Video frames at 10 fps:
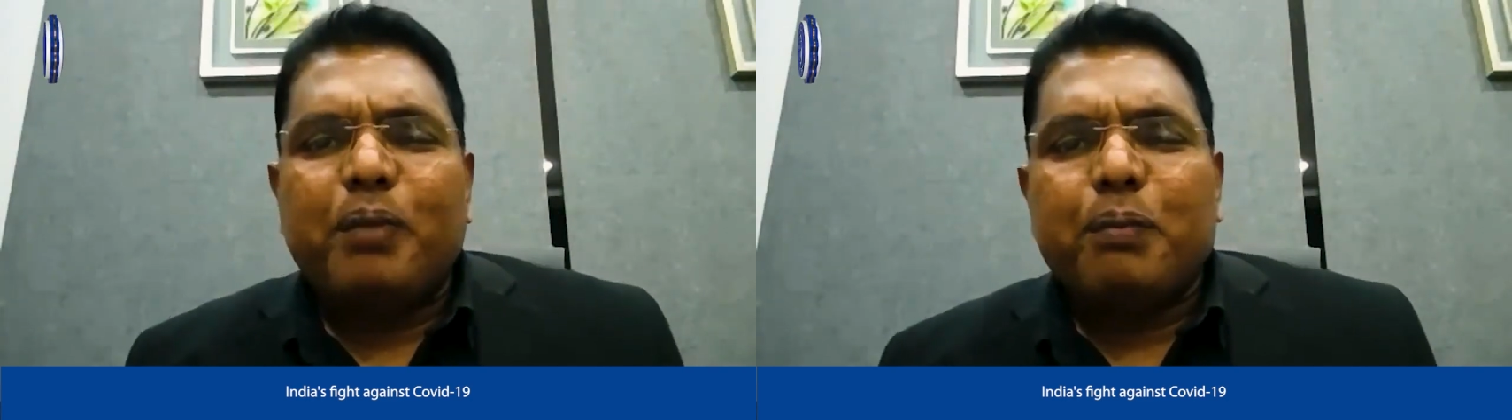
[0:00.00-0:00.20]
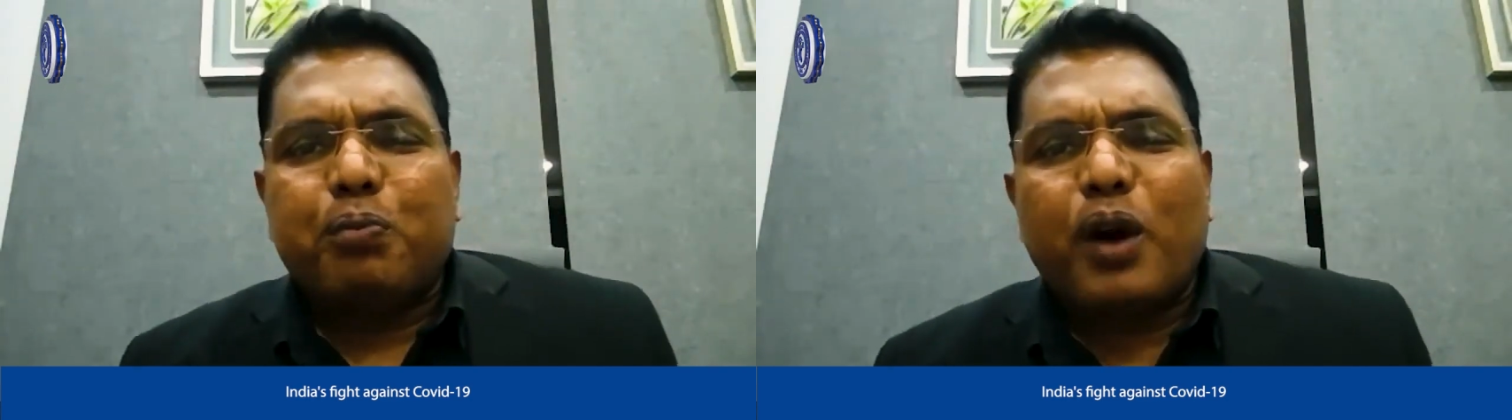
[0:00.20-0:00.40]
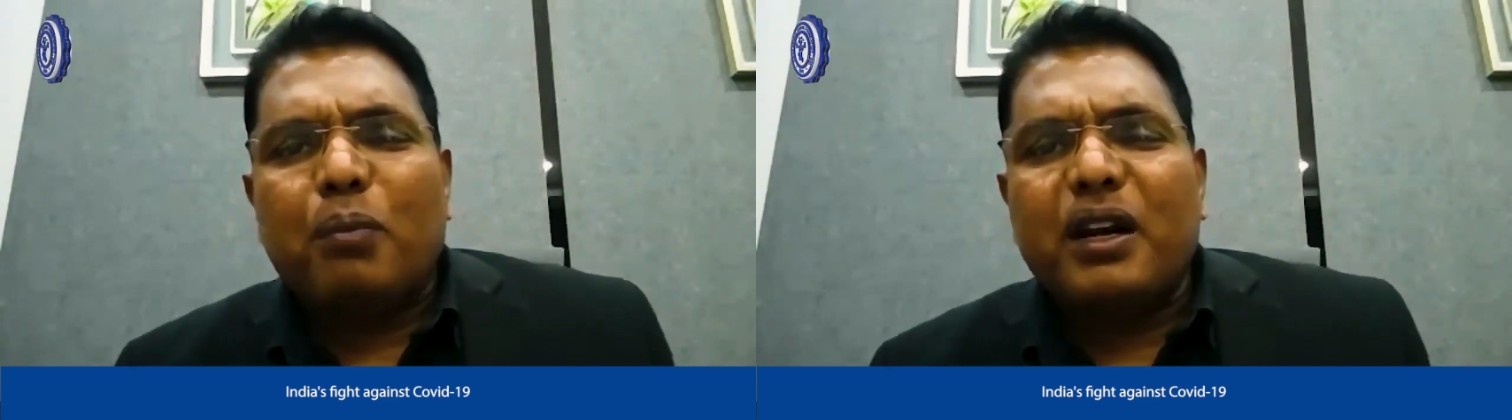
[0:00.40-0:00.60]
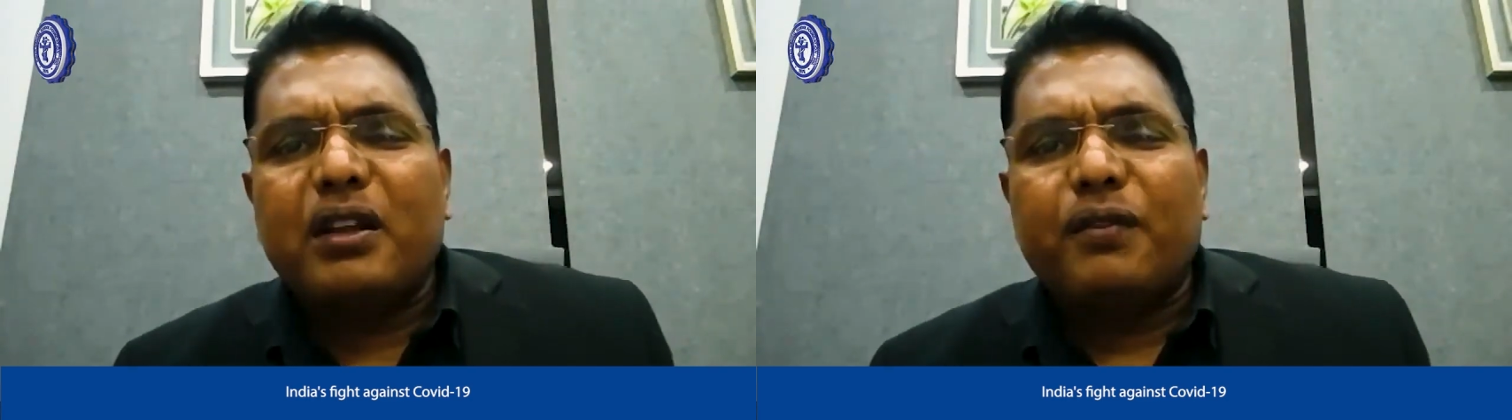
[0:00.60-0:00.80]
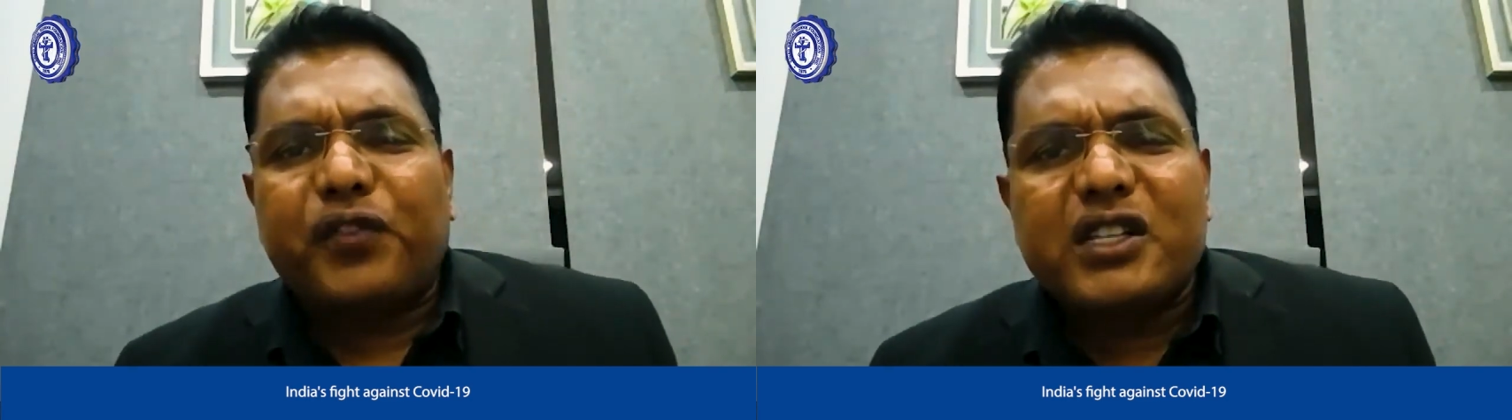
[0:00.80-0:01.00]
be probably
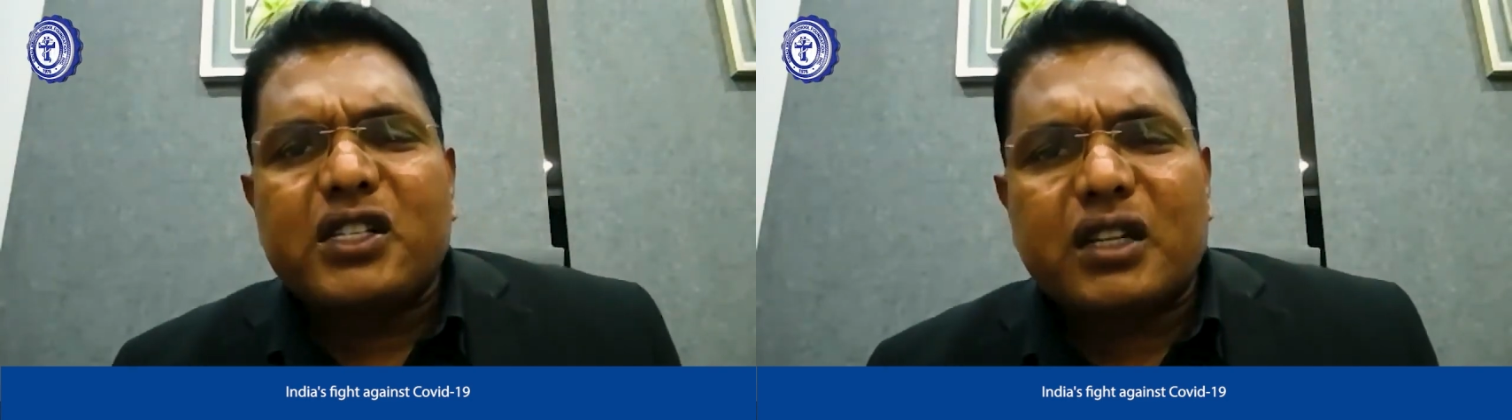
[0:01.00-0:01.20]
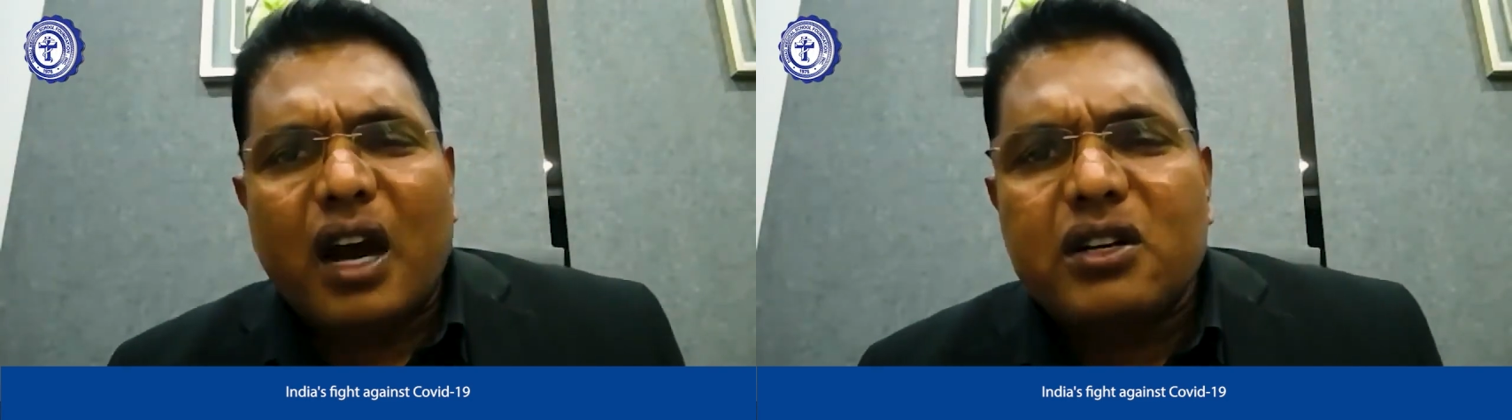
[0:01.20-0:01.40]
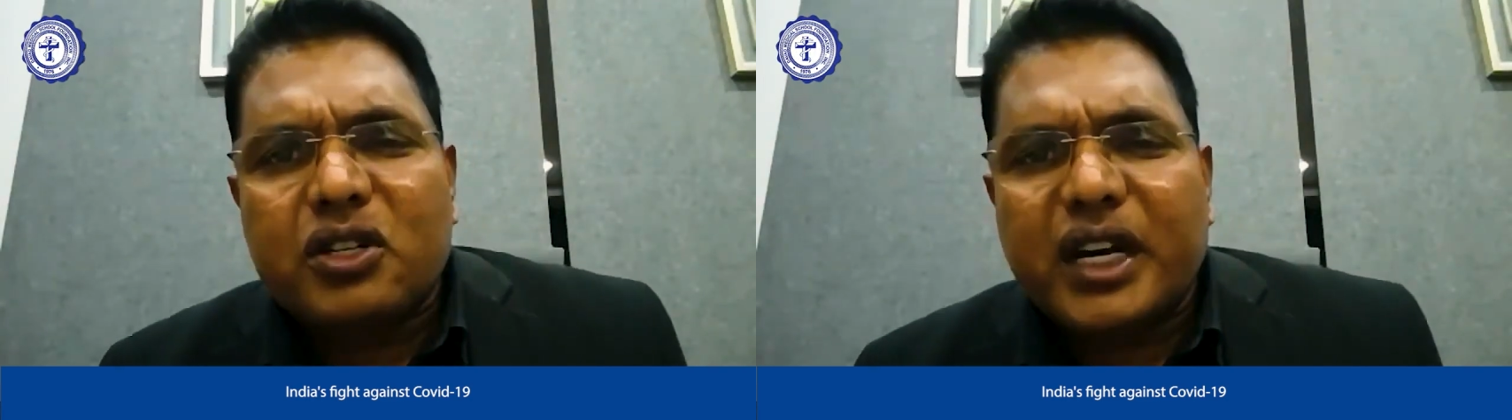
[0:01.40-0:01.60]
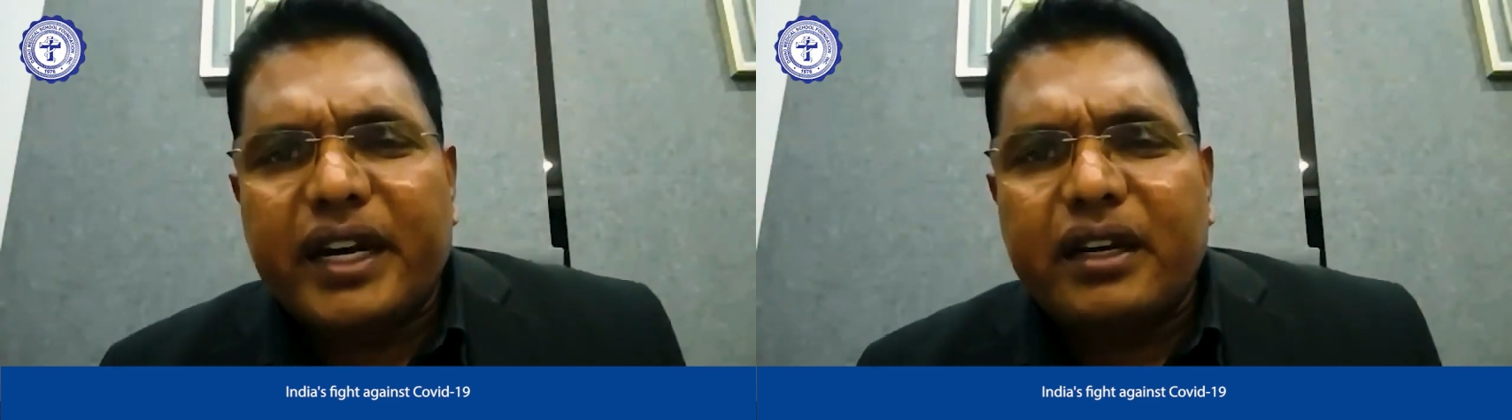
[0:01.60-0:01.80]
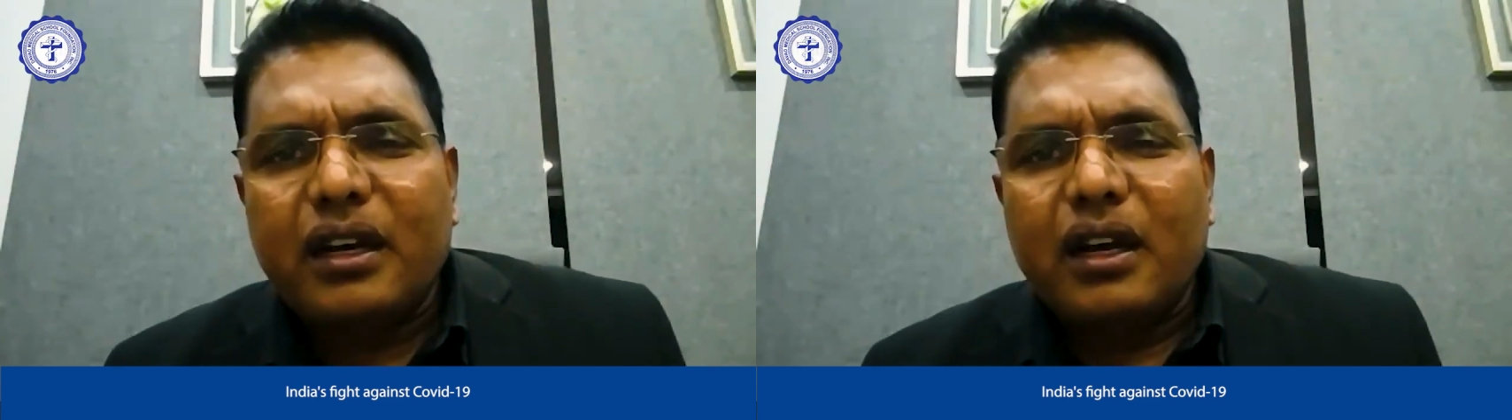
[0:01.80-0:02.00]
the first
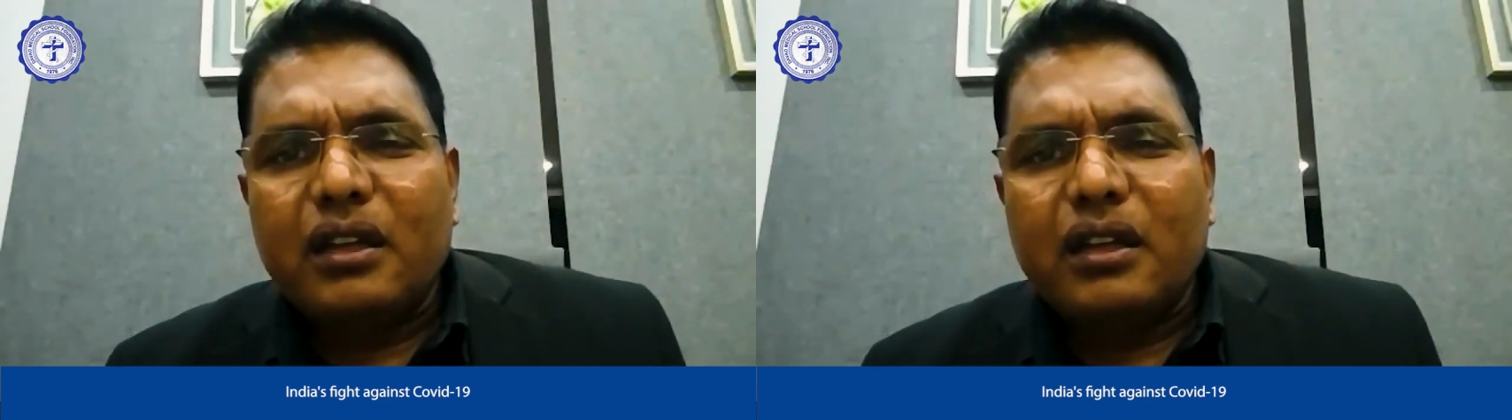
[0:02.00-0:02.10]
country